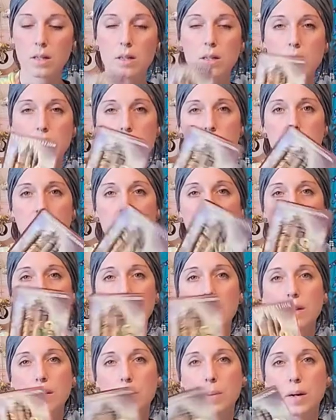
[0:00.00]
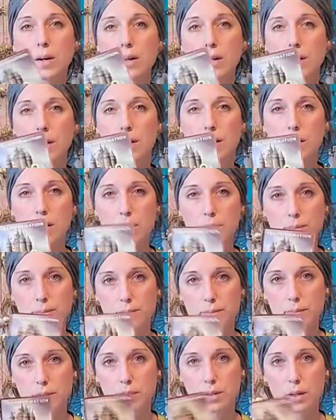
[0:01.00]
Something fell apart here,
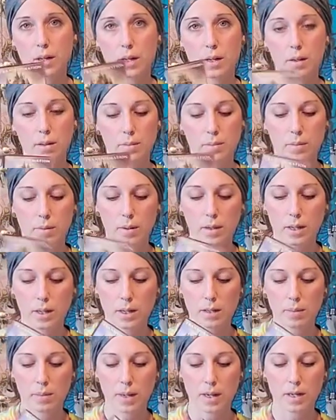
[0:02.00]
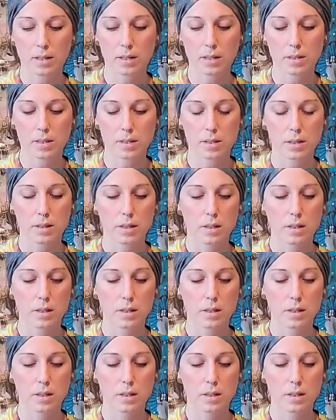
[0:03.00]
okay, in the past.